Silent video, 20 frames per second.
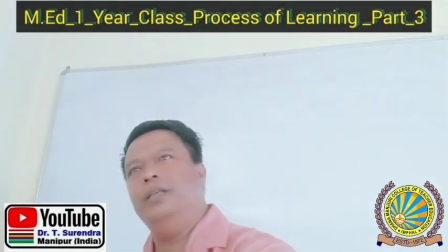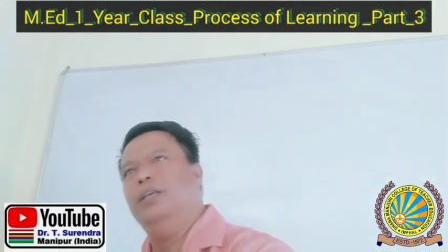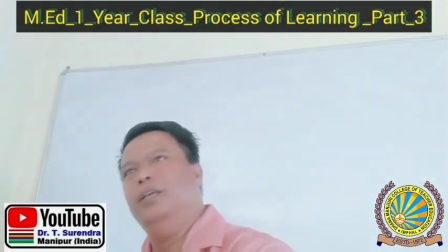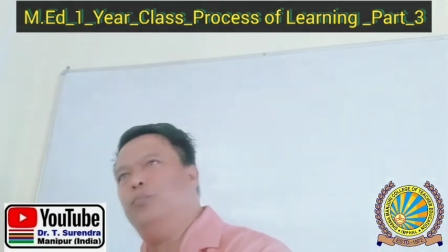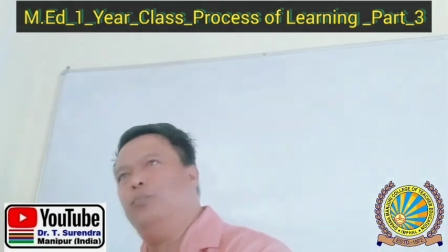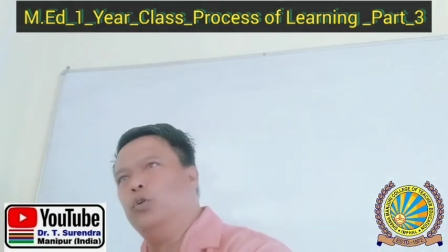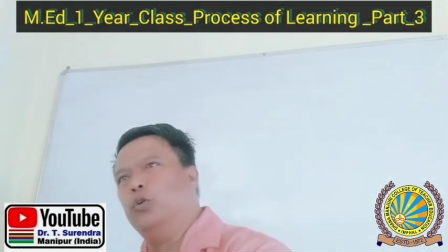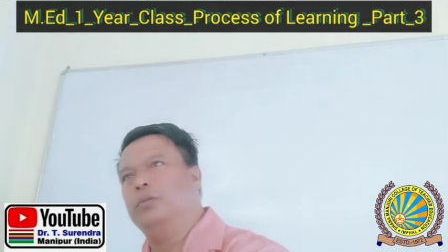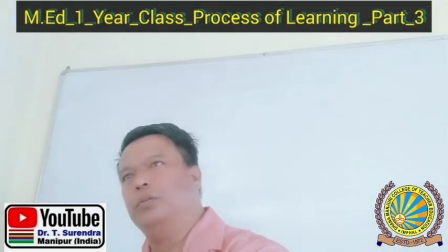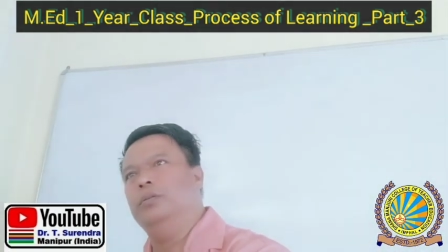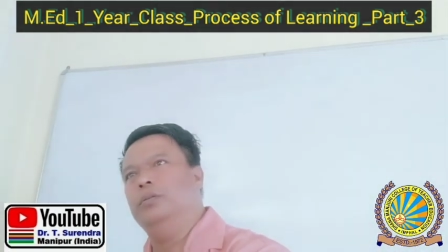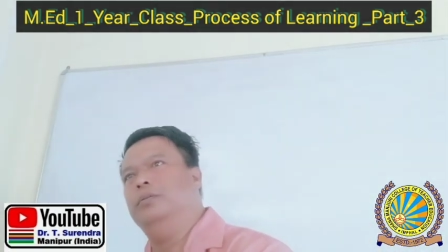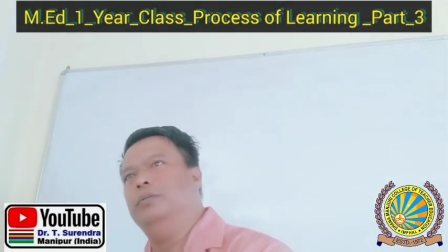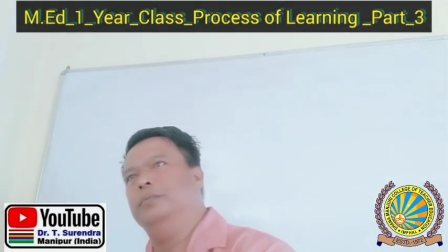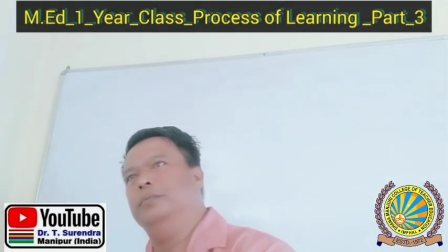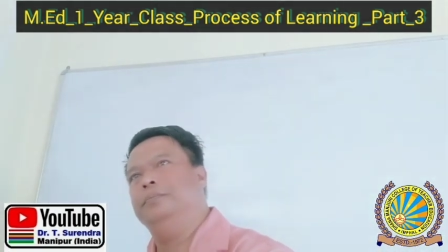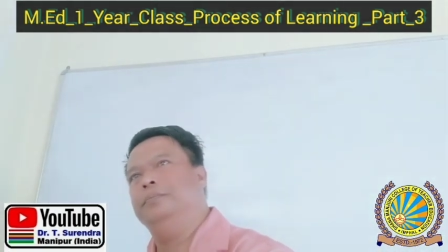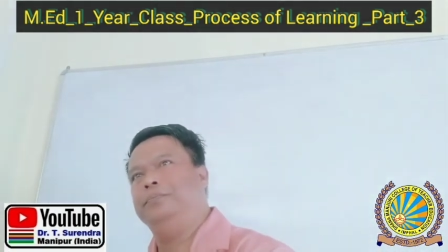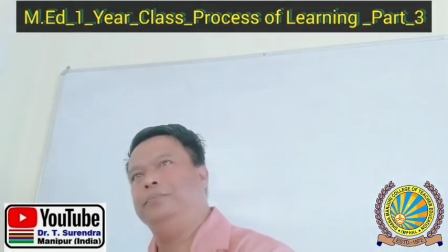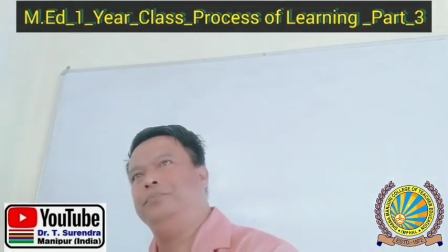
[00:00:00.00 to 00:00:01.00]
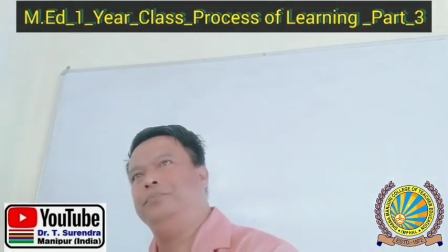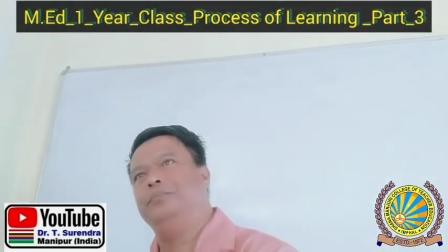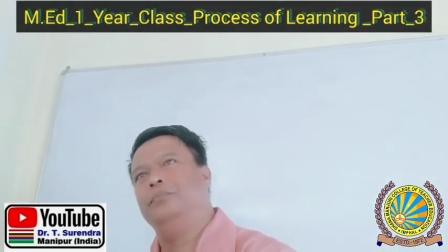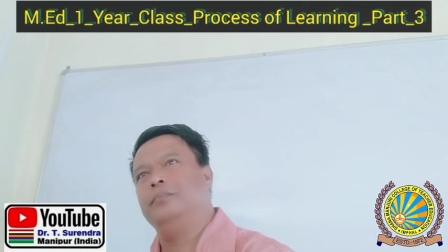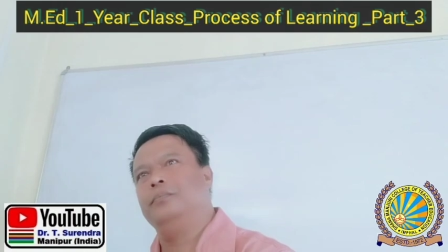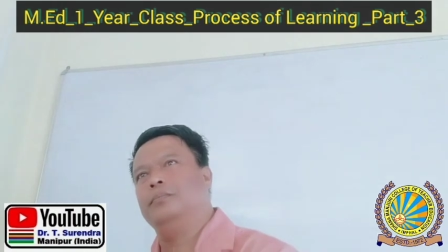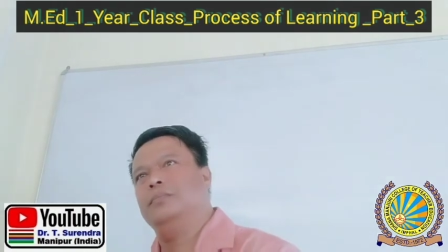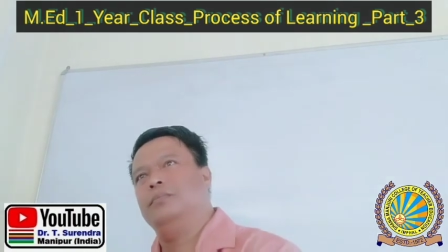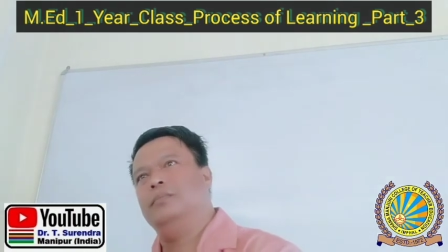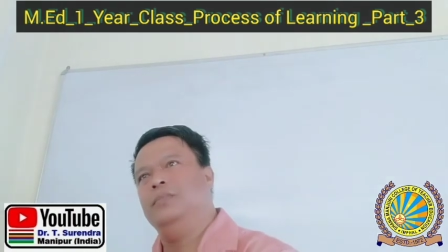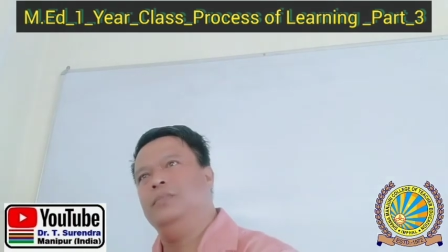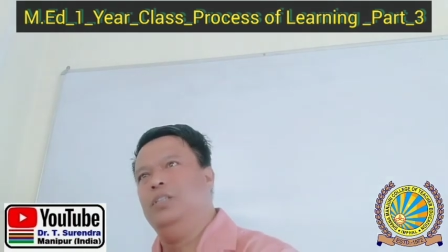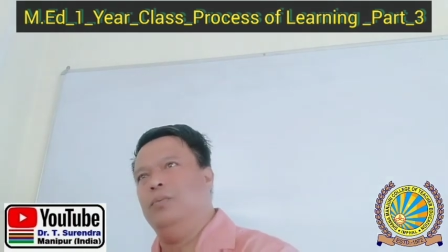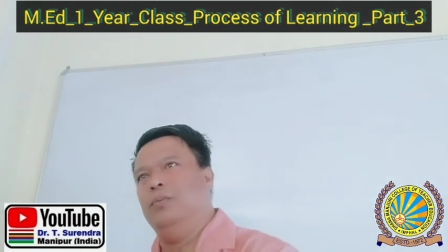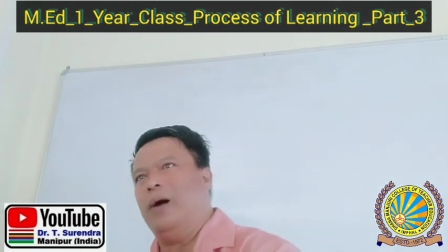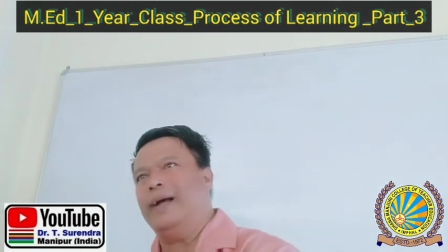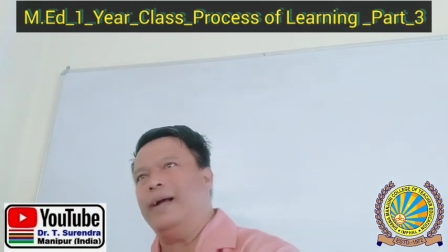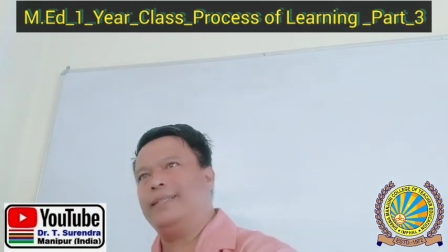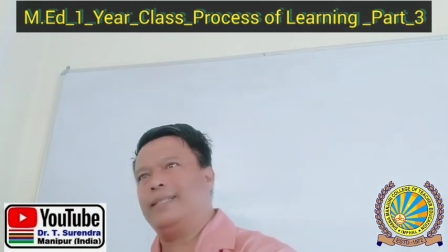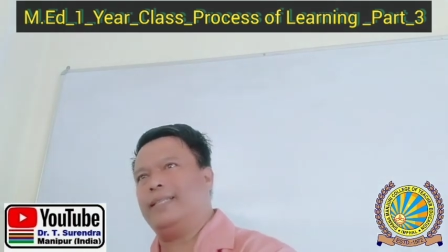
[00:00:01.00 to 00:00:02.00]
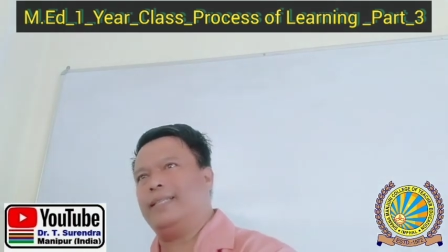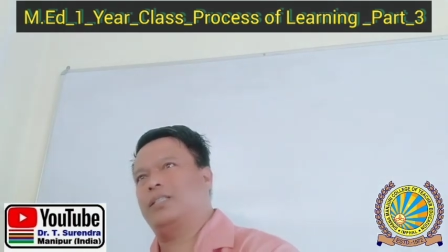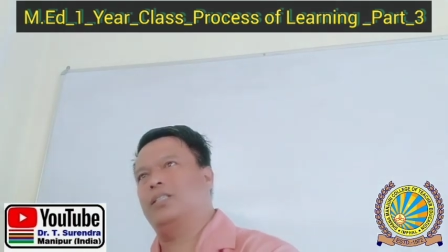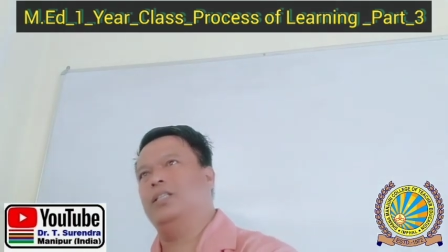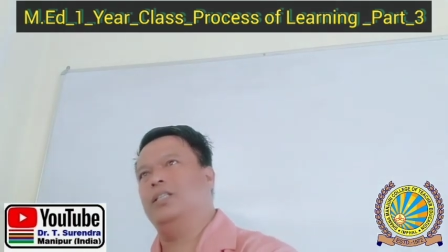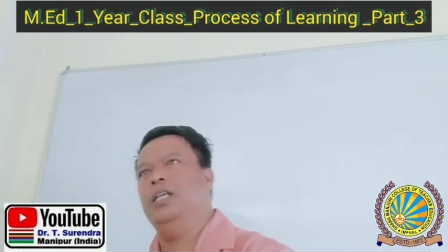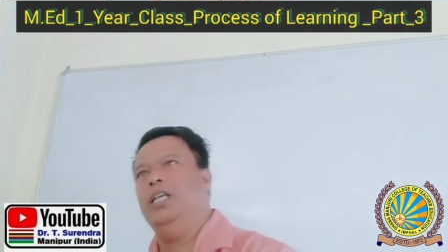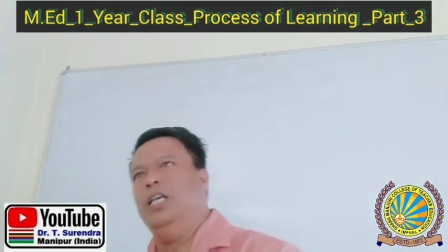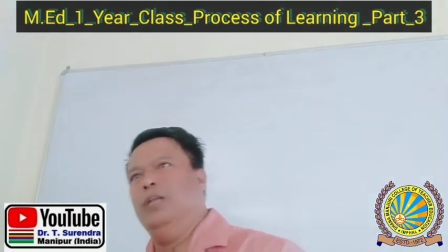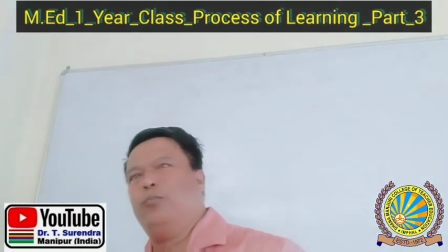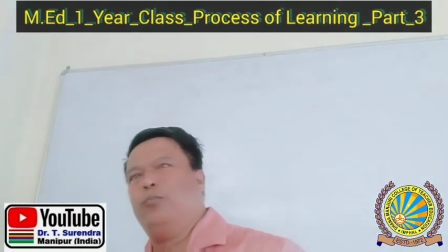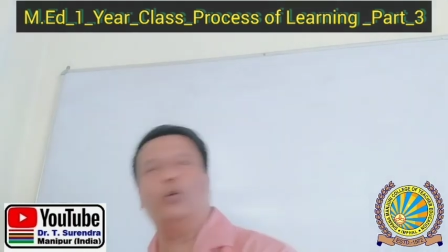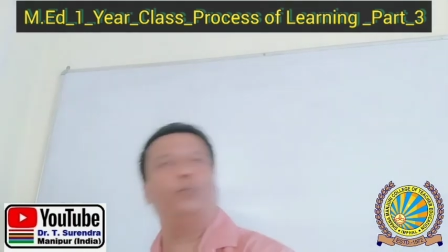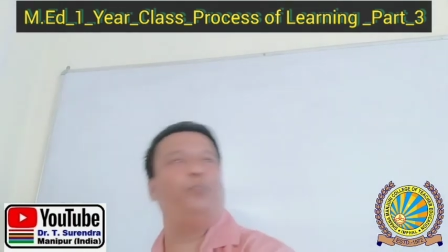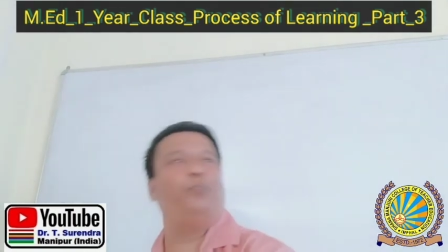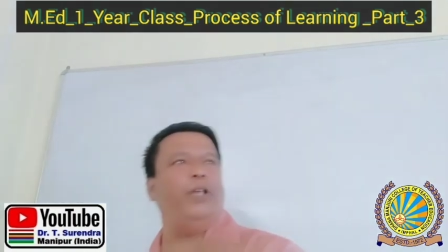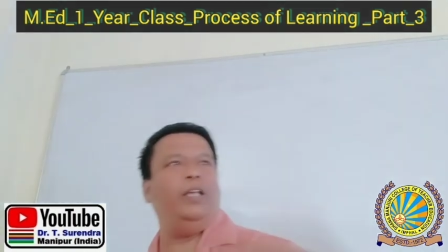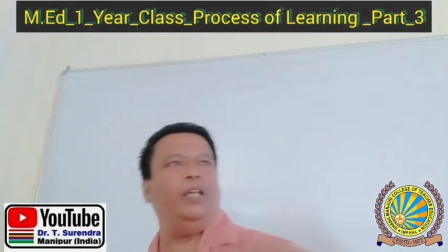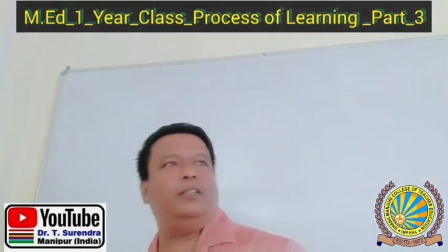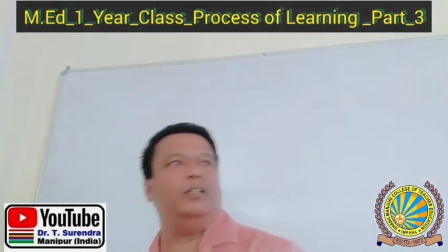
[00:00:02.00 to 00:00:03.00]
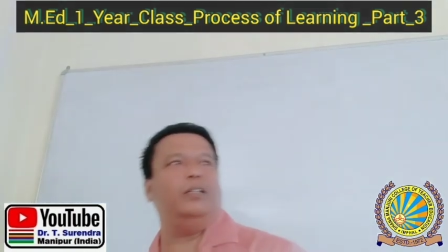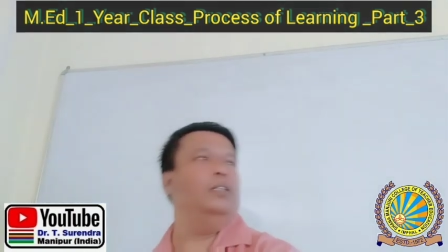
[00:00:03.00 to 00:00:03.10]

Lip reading: input devices. Input P than